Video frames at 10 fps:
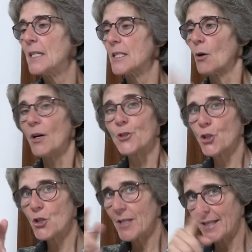So I'll
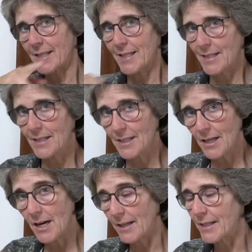show you this
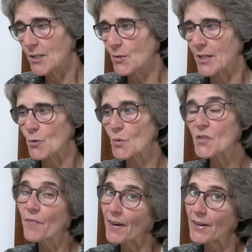slide. This was
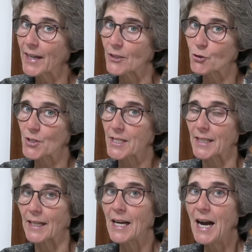very interesting.